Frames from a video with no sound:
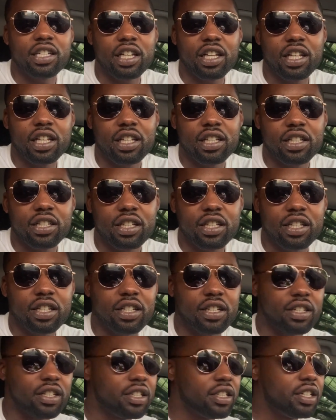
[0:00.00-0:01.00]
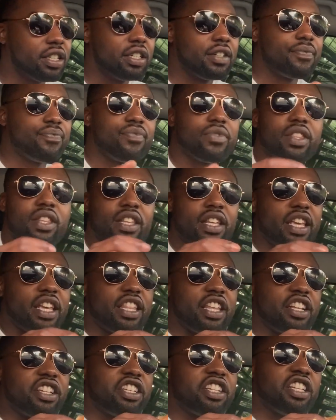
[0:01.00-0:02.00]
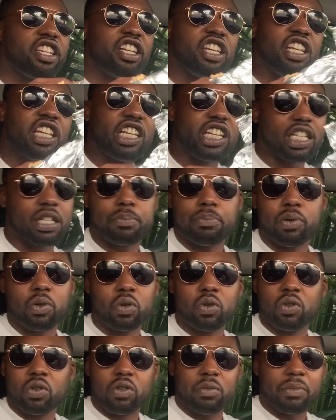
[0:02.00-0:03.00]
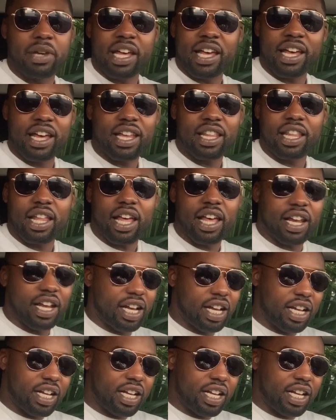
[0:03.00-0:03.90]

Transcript: things, the cheese pool, man. Like,